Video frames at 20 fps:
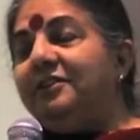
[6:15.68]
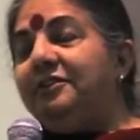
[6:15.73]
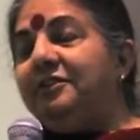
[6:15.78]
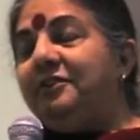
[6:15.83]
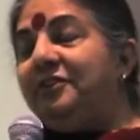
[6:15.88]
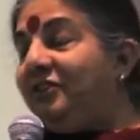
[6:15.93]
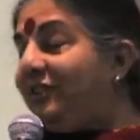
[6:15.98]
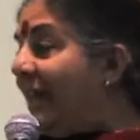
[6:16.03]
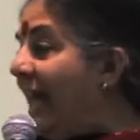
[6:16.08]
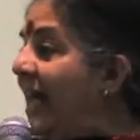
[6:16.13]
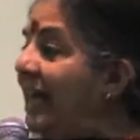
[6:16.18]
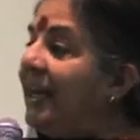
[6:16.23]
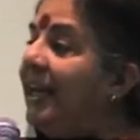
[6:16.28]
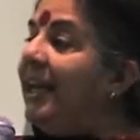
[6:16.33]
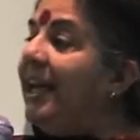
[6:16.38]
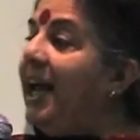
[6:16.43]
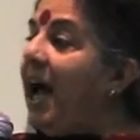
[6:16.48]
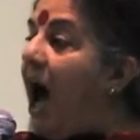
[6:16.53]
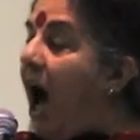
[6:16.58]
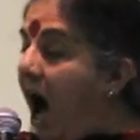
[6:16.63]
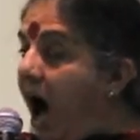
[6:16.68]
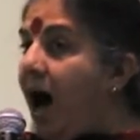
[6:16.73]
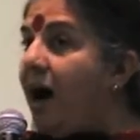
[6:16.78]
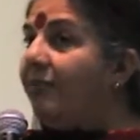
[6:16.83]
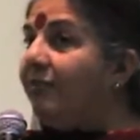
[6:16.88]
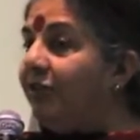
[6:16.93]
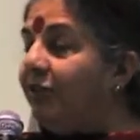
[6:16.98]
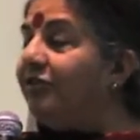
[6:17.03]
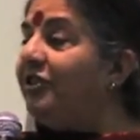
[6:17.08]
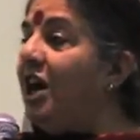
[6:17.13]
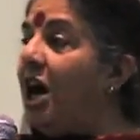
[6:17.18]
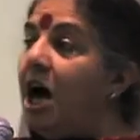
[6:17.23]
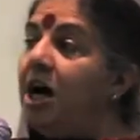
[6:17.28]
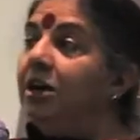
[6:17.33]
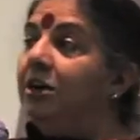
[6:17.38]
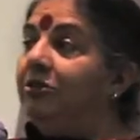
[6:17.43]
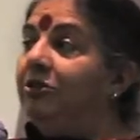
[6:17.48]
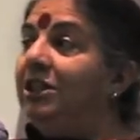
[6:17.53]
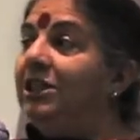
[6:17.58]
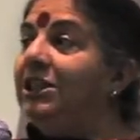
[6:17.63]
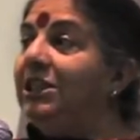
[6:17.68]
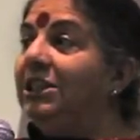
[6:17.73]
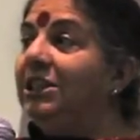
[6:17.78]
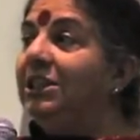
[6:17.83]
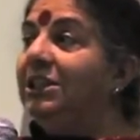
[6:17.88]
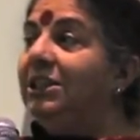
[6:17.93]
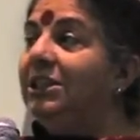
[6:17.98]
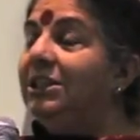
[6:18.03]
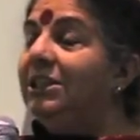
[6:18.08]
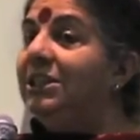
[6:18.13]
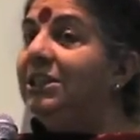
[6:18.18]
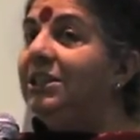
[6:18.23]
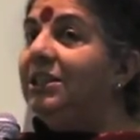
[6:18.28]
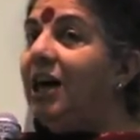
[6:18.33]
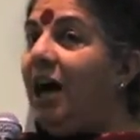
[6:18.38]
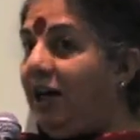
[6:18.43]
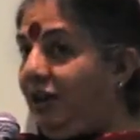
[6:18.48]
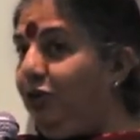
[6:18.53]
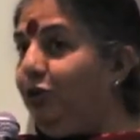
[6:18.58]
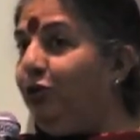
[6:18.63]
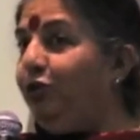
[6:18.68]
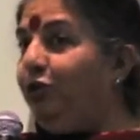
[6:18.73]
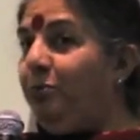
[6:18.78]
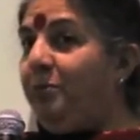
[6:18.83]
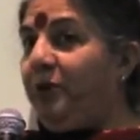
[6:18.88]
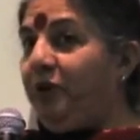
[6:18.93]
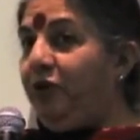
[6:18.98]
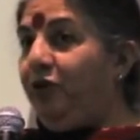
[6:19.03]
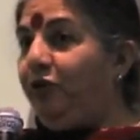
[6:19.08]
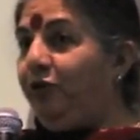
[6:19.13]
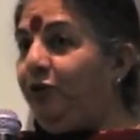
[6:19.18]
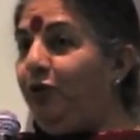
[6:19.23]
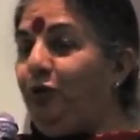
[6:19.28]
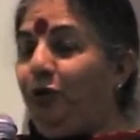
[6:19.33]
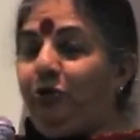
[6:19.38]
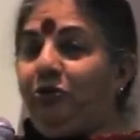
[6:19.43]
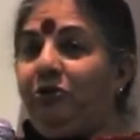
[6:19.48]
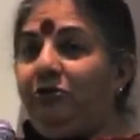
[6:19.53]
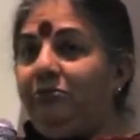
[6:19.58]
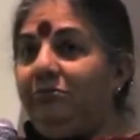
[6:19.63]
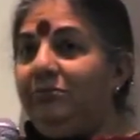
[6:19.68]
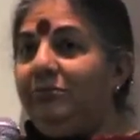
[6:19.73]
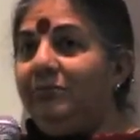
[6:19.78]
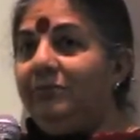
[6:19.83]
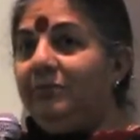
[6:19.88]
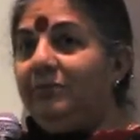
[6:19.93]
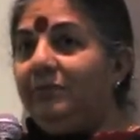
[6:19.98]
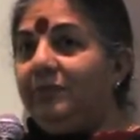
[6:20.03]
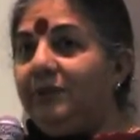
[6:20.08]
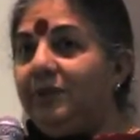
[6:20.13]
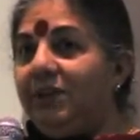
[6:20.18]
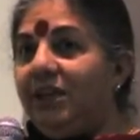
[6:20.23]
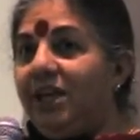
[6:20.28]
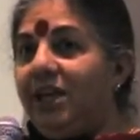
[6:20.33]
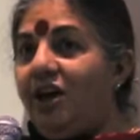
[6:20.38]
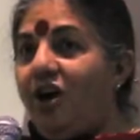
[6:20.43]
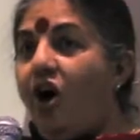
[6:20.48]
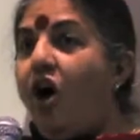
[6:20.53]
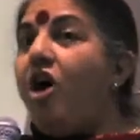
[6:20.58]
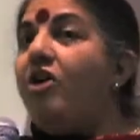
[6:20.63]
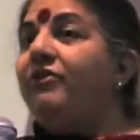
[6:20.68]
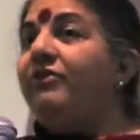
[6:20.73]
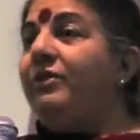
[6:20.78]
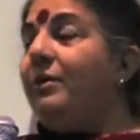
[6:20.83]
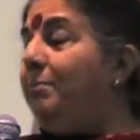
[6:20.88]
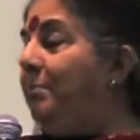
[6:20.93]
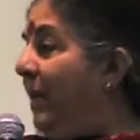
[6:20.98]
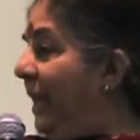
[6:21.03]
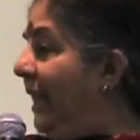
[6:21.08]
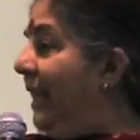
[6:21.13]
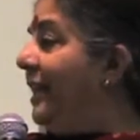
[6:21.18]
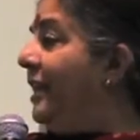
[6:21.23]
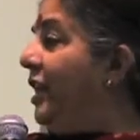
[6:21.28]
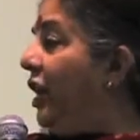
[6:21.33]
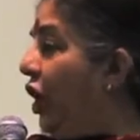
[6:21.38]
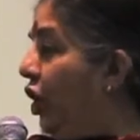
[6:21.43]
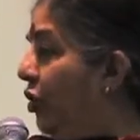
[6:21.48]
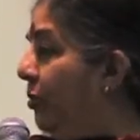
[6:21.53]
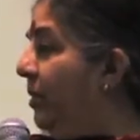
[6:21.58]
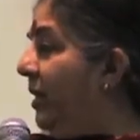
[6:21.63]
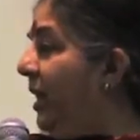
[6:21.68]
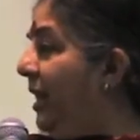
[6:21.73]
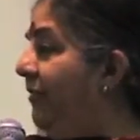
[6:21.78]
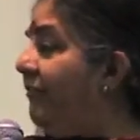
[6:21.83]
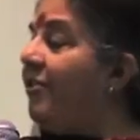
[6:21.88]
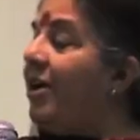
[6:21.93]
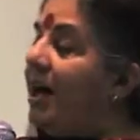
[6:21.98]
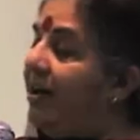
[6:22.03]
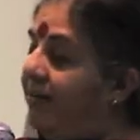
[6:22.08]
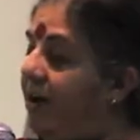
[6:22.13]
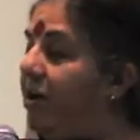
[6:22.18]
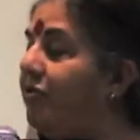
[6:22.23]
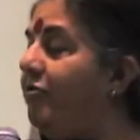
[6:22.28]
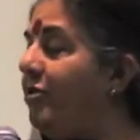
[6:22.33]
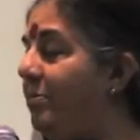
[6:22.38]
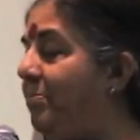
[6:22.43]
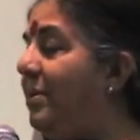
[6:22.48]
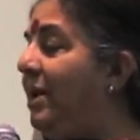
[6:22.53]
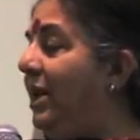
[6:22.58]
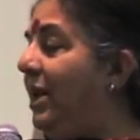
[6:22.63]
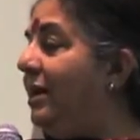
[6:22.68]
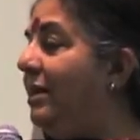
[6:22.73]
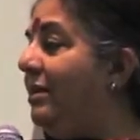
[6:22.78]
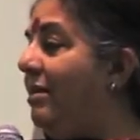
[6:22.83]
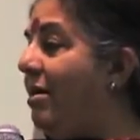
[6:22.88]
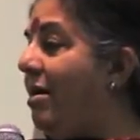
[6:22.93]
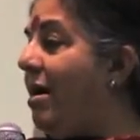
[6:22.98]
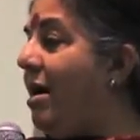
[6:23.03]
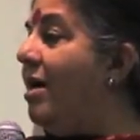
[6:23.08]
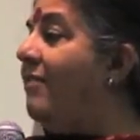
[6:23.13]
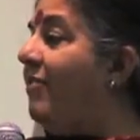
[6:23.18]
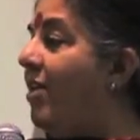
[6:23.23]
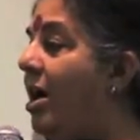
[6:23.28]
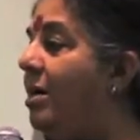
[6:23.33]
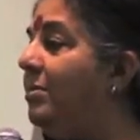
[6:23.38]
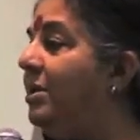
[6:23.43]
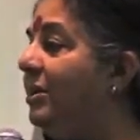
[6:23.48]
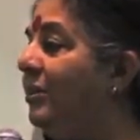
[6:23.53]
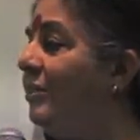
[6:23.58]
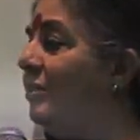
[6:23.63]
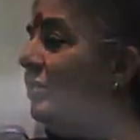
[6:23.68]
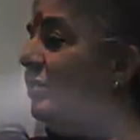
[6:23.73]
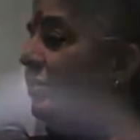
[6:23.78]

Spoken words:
Sadly, half of the hungry are those who produce food. Of the billion globally, 500 million are farmers.